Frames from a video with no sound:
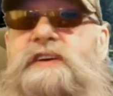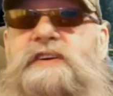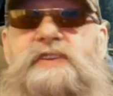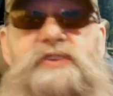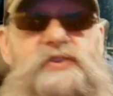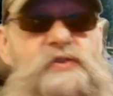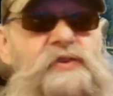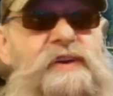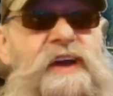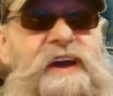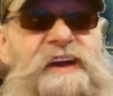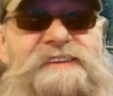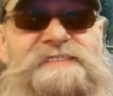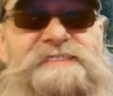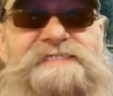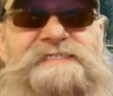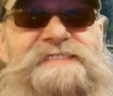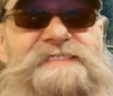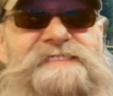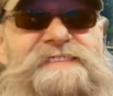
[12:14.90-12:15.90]
you
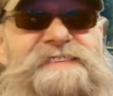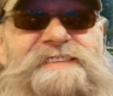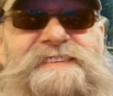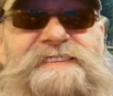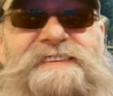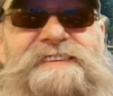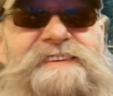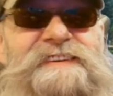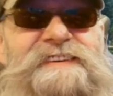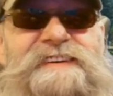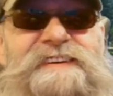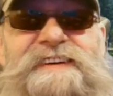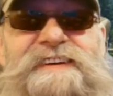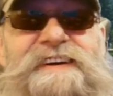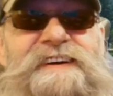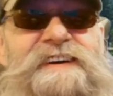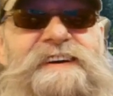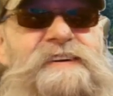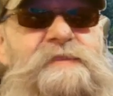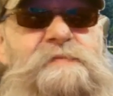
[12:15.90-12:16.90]
guys
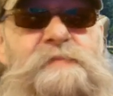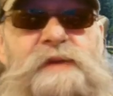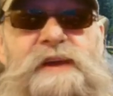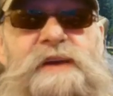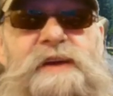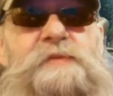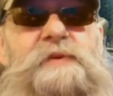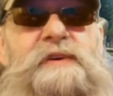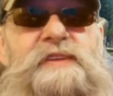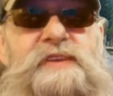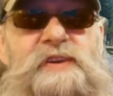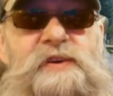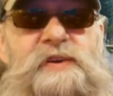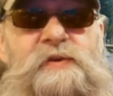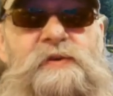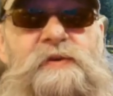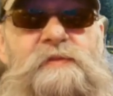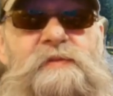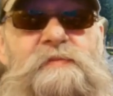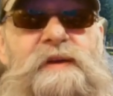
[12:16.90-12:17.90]
being with
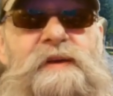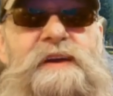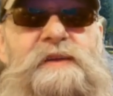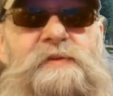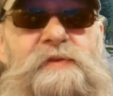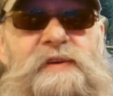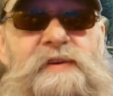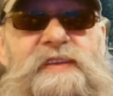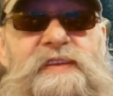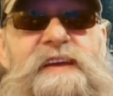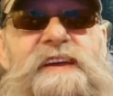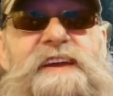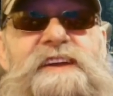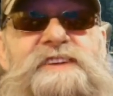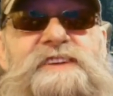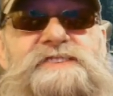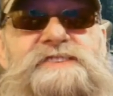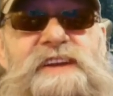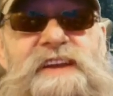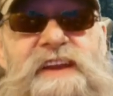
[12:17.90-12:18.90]
you, being with
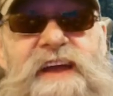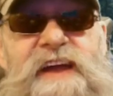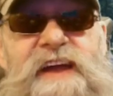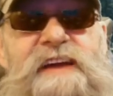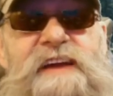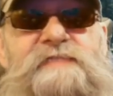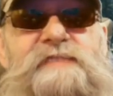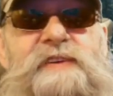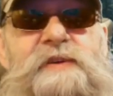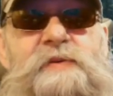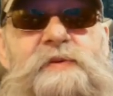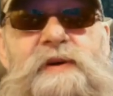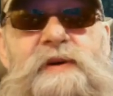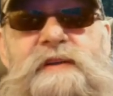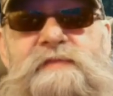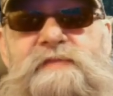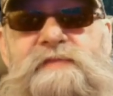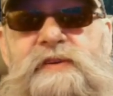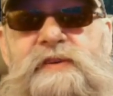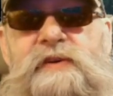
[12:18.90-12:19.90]
each and every one
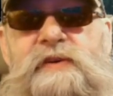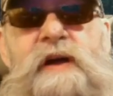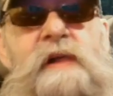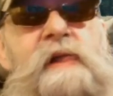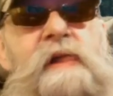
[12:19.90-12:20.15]
of you.